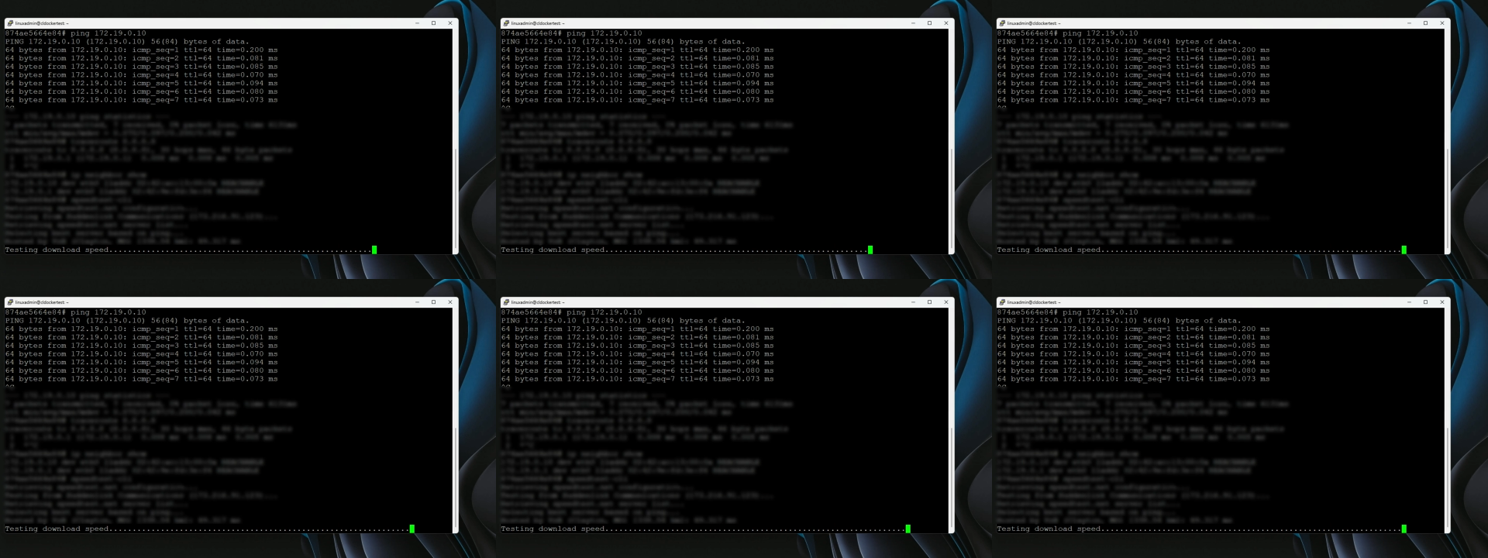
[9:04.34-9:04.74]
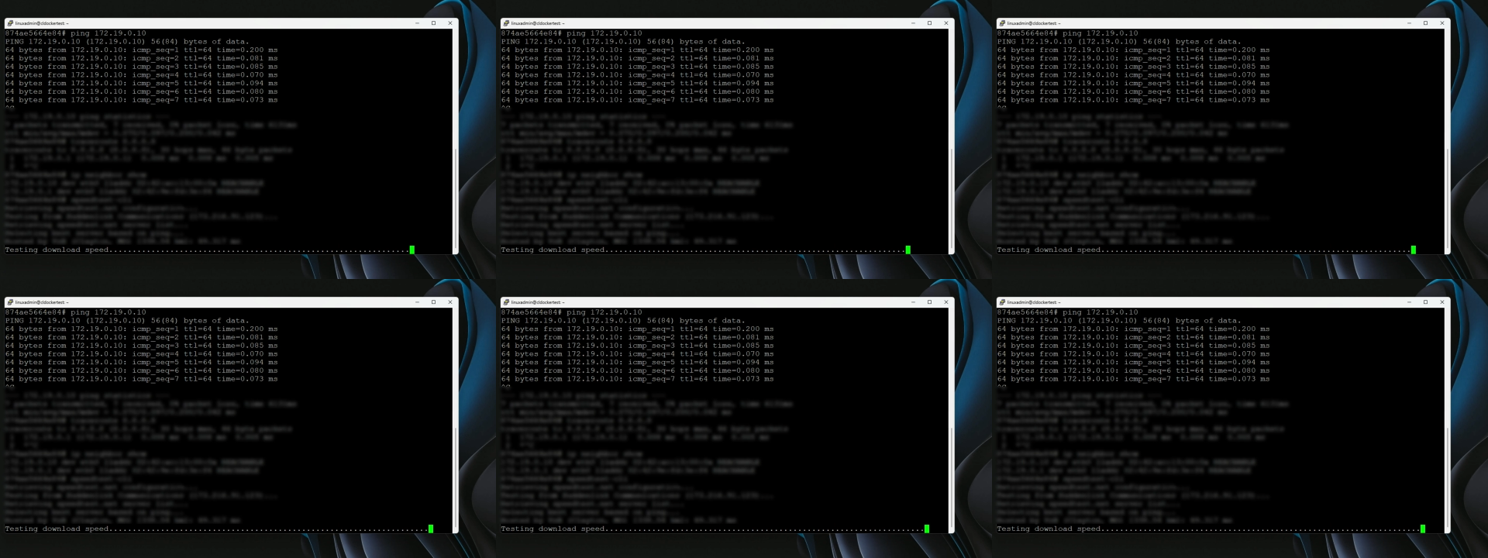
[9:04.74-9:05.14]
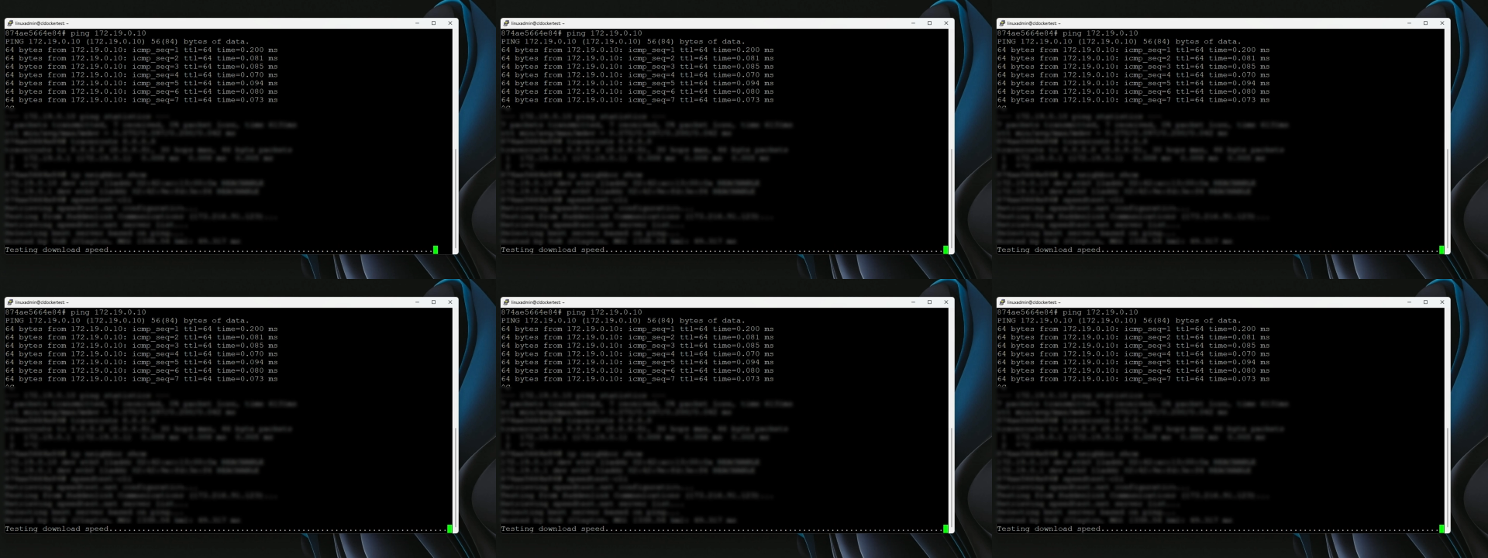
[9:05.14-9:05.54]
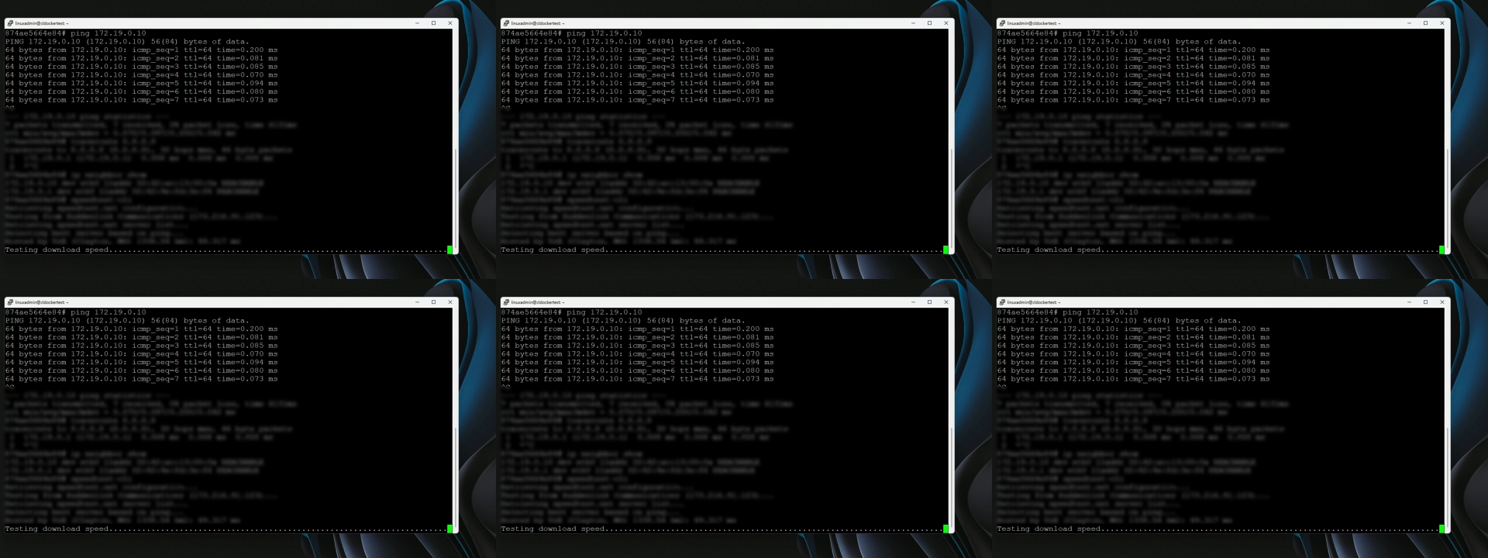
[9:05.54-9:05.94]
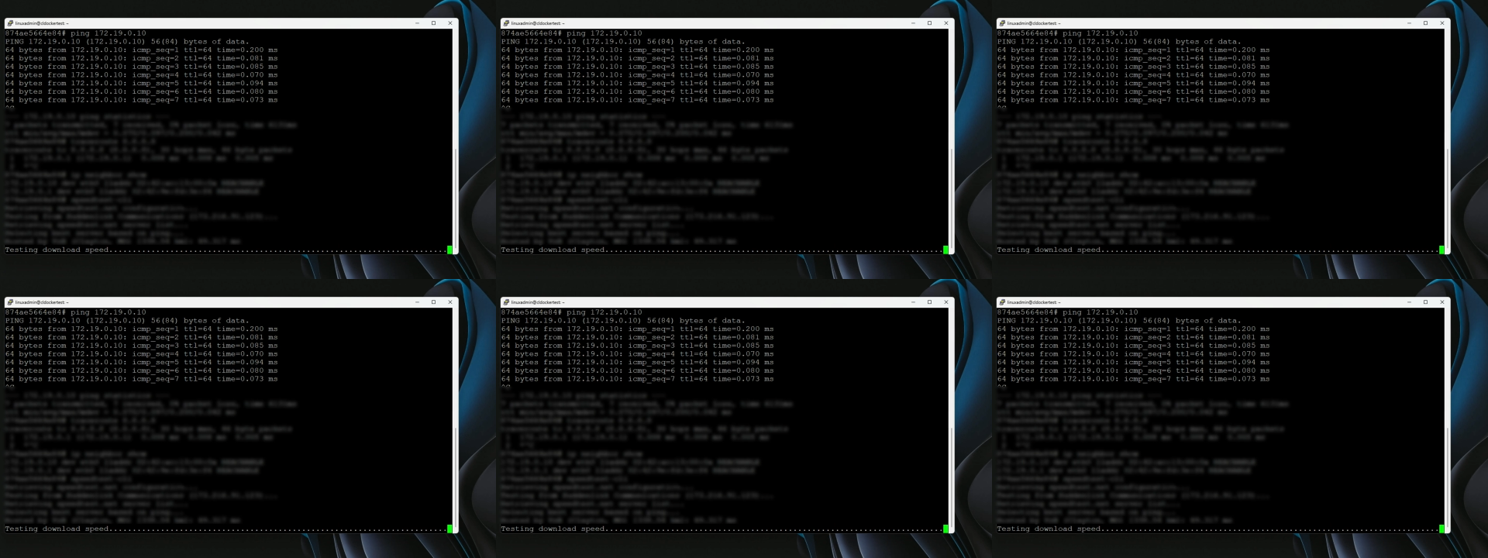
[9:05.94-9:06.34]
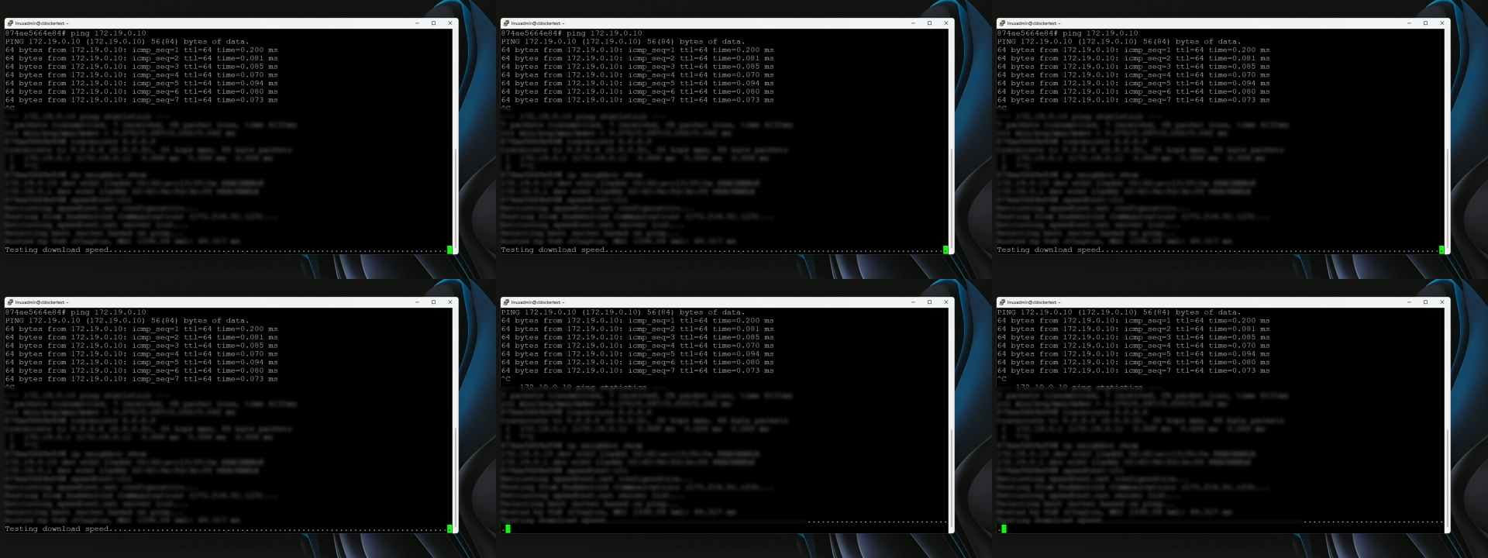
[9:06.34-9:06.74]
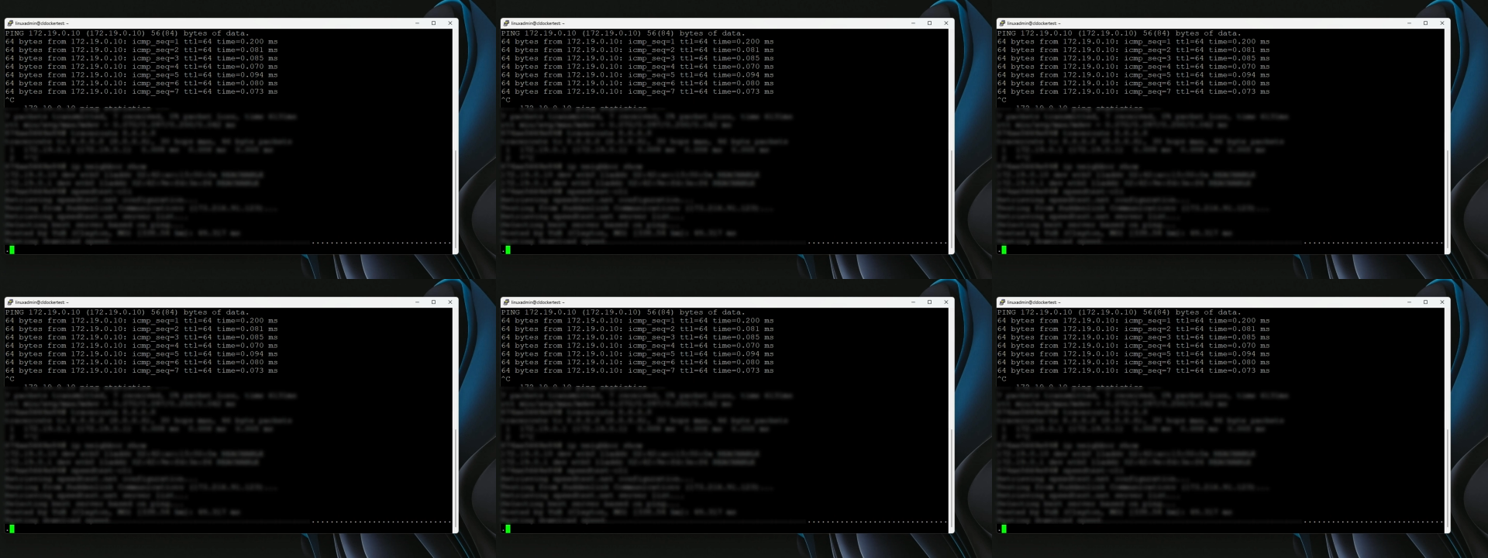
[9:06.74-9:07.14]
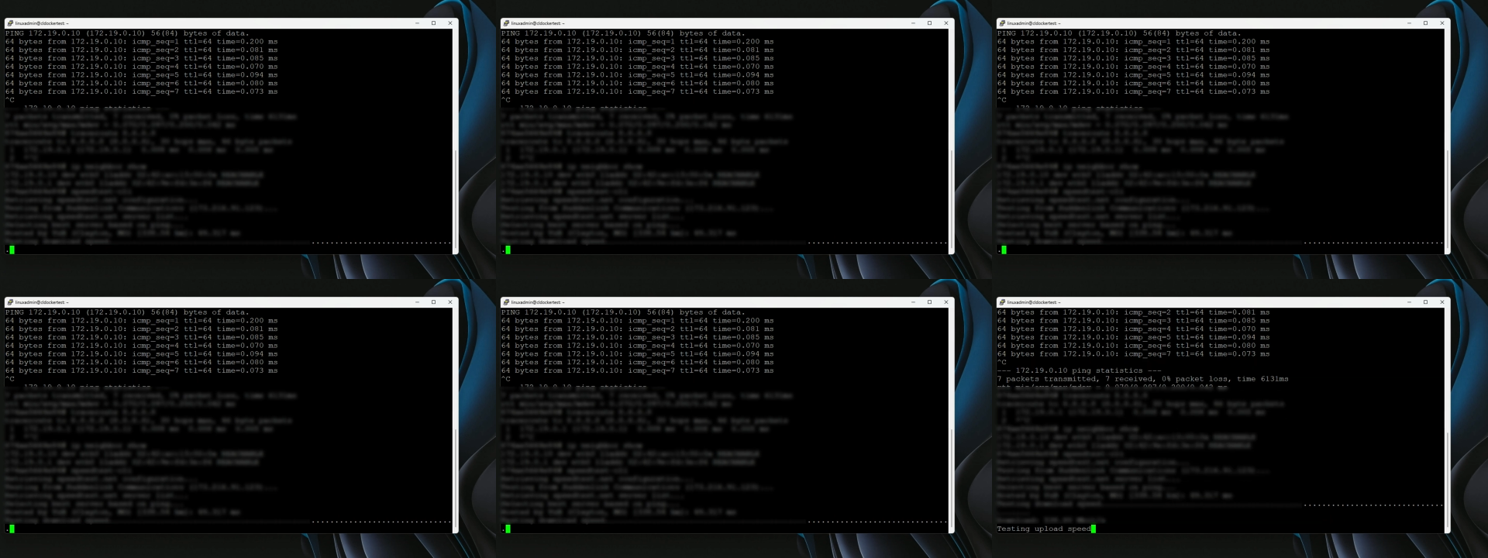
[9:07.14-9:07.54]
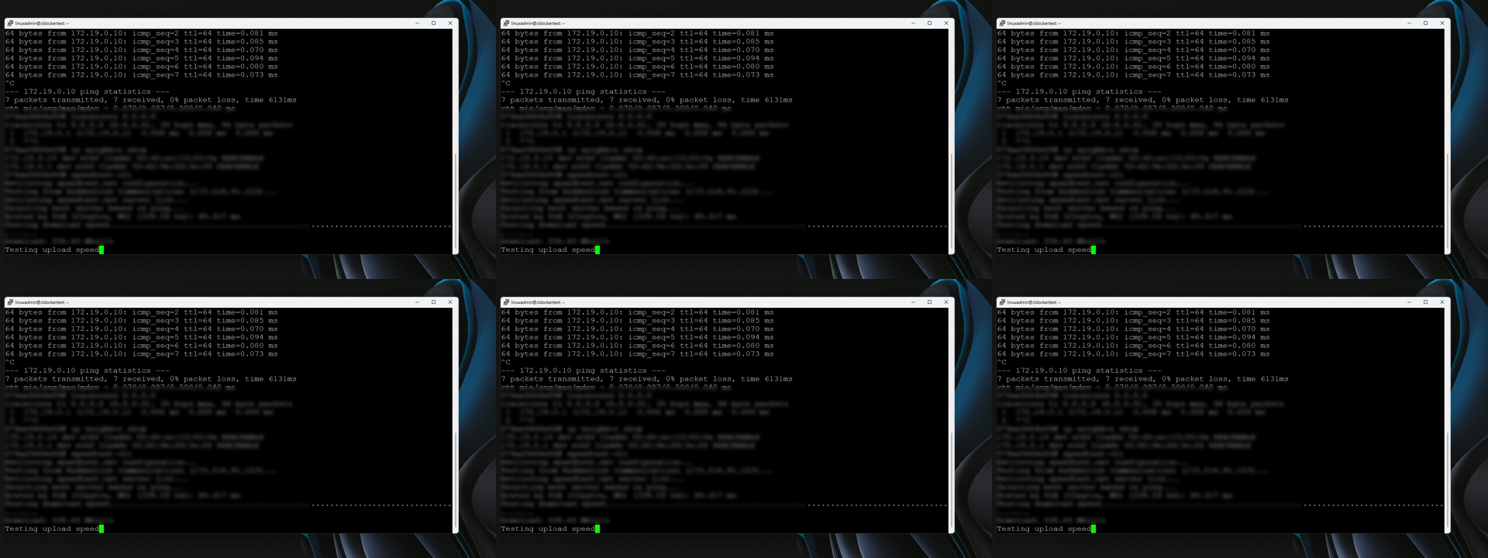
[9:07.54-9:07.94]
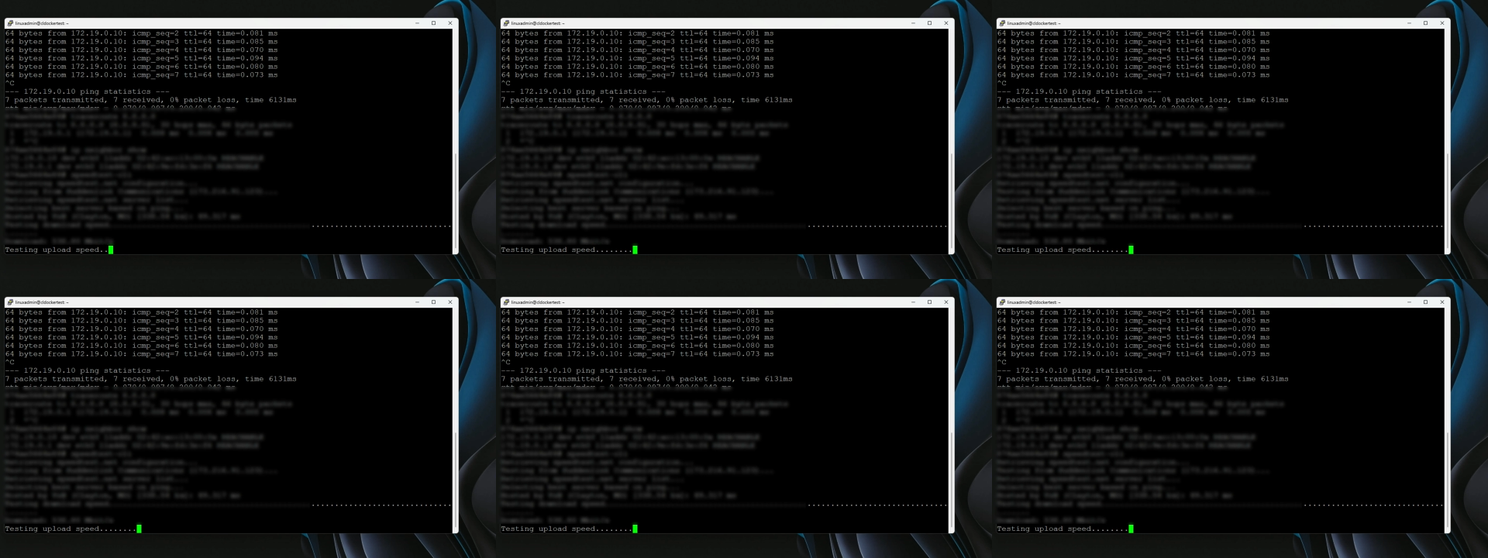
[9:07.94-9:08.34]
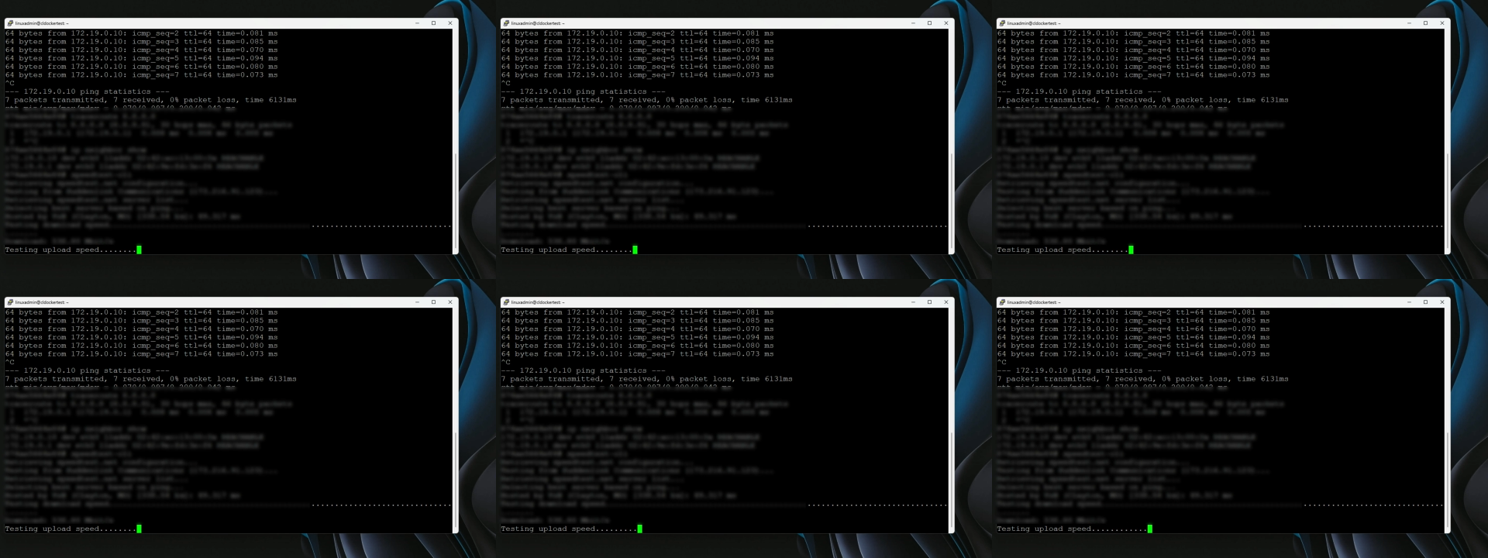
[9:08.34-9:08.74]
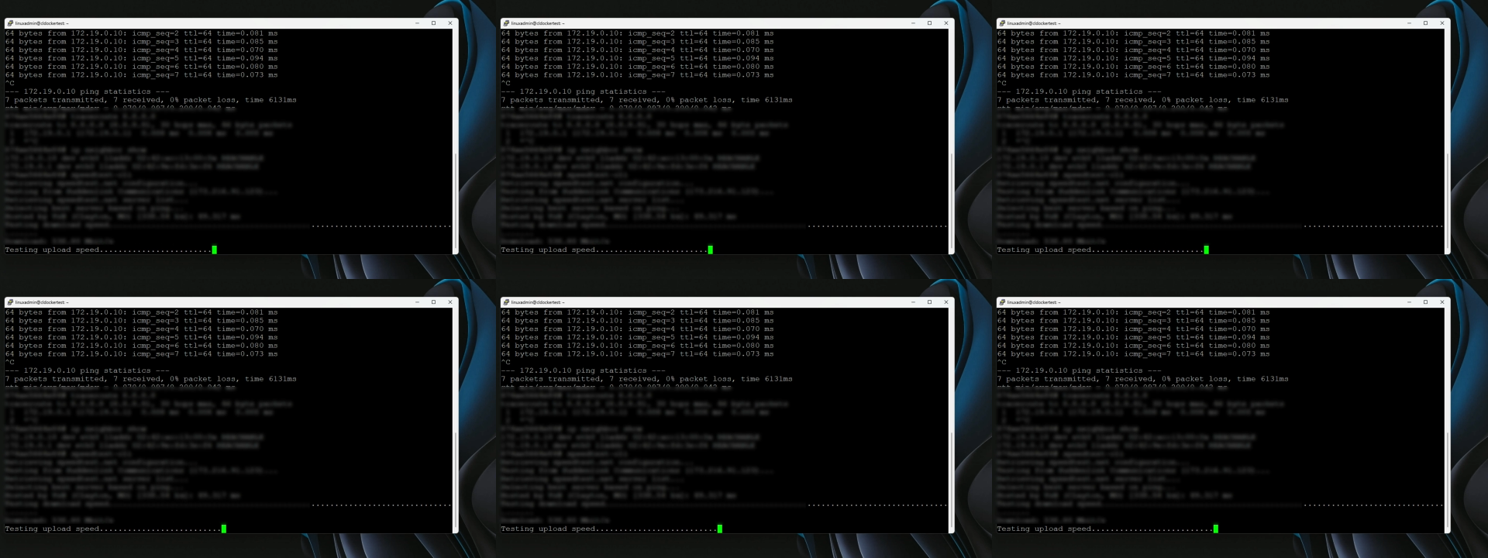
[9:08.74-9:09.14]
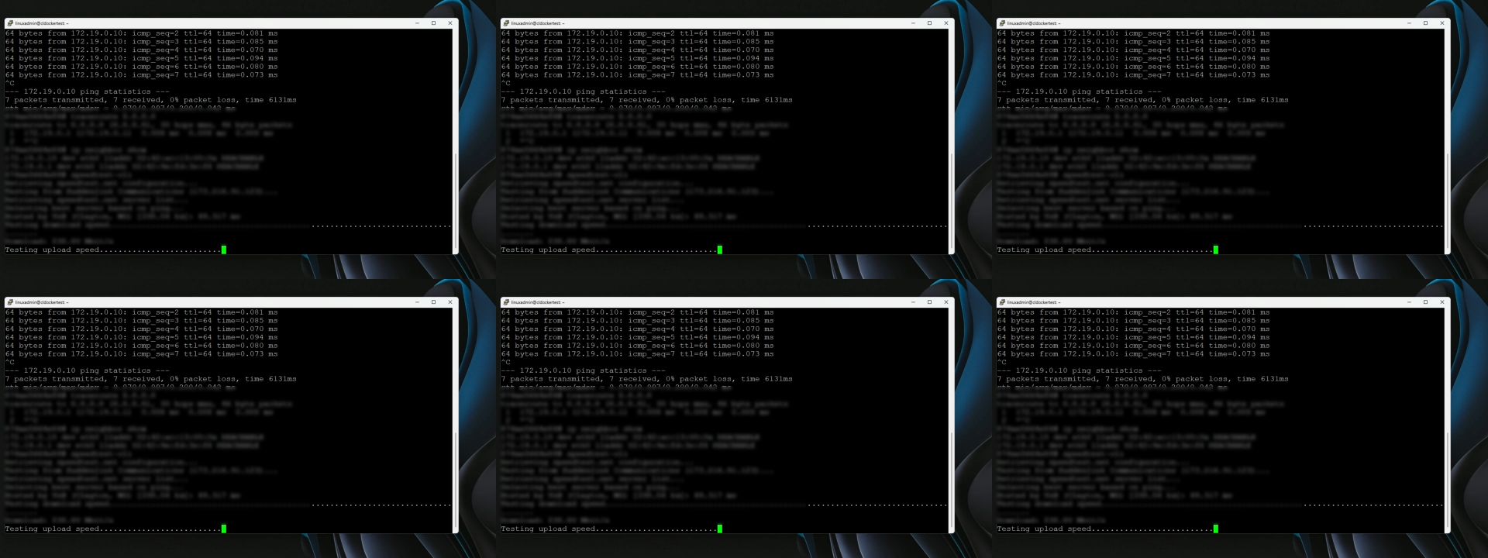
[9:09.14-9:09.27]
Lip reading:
[unreadable: no face in view]